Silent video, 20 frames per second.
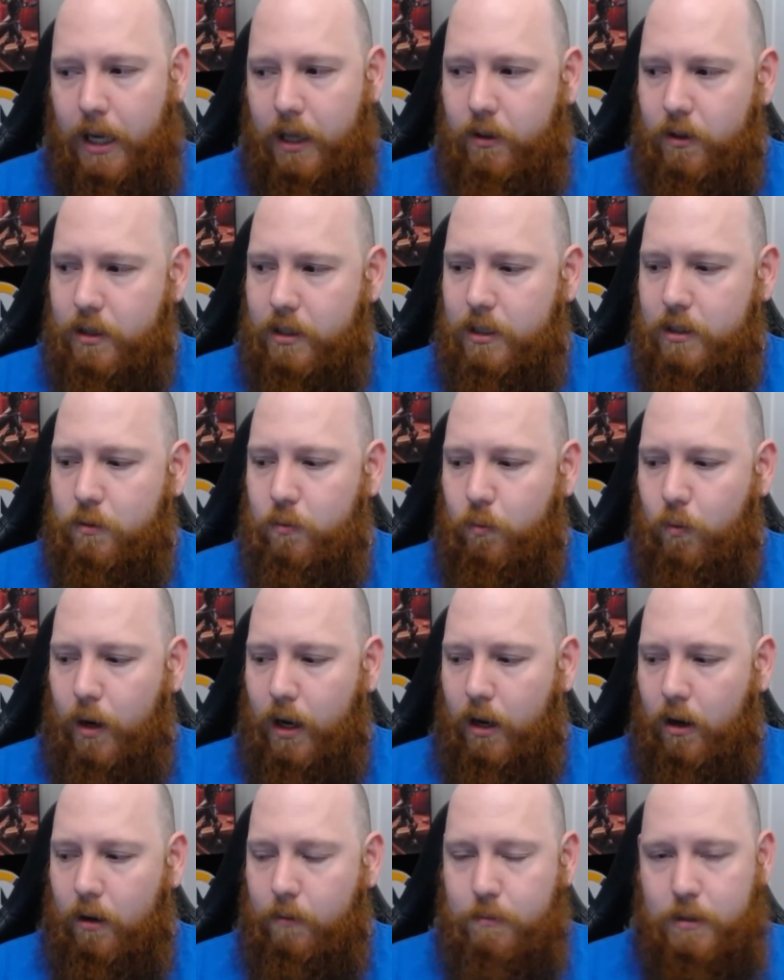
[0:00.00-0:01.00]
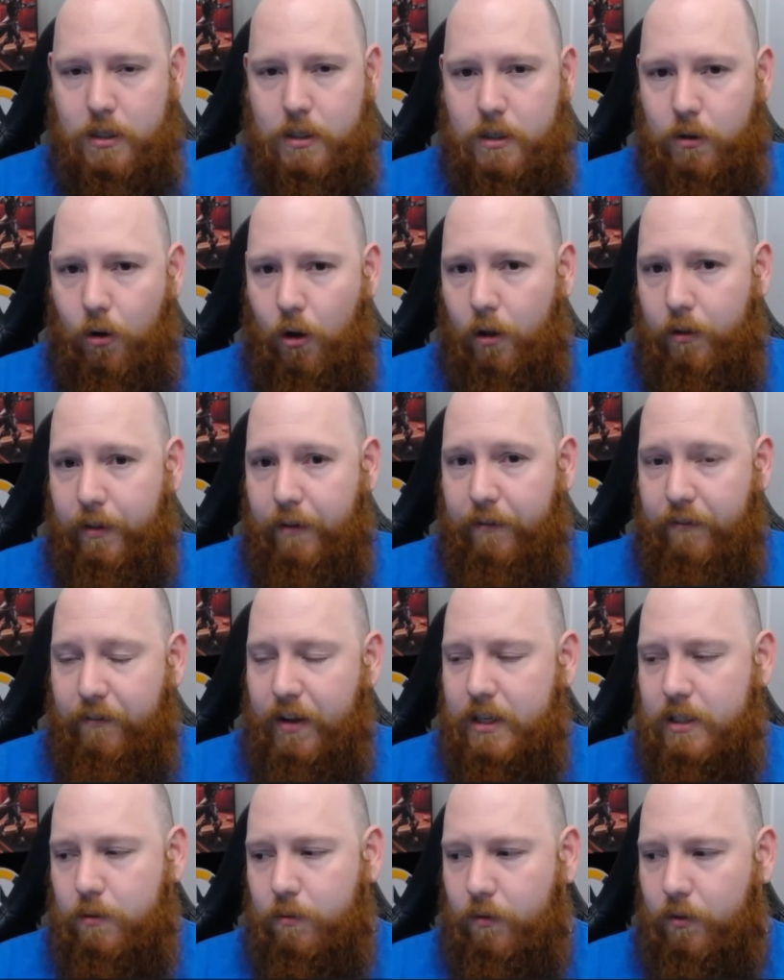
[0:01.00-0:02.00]
and this is where I'm still on the
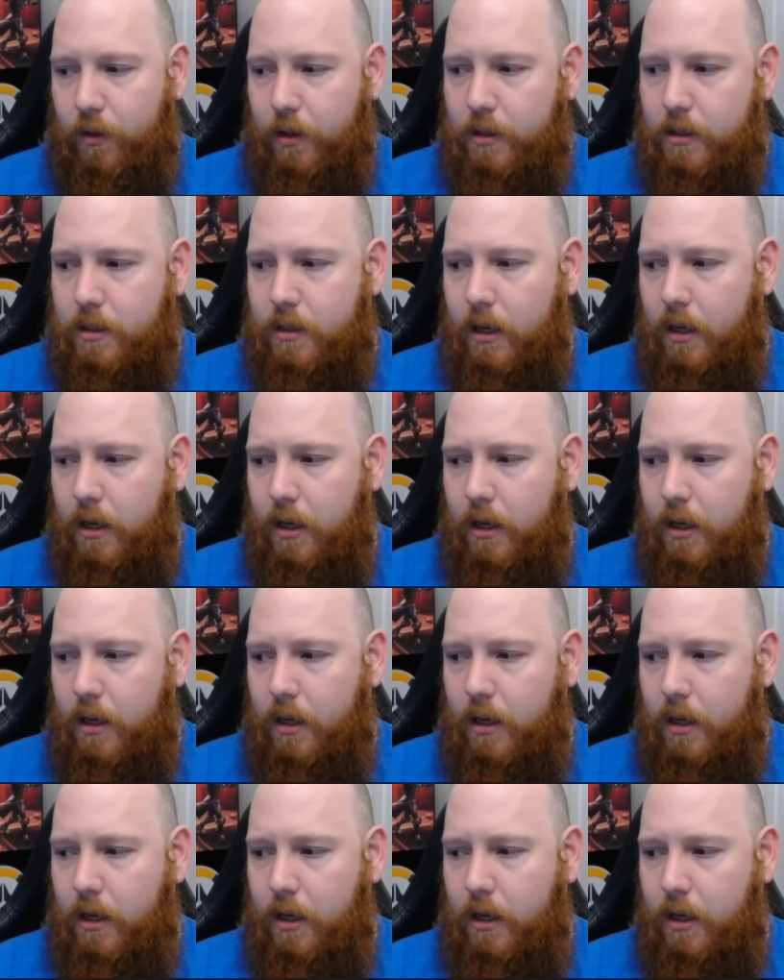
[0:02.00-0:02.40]
fence with this.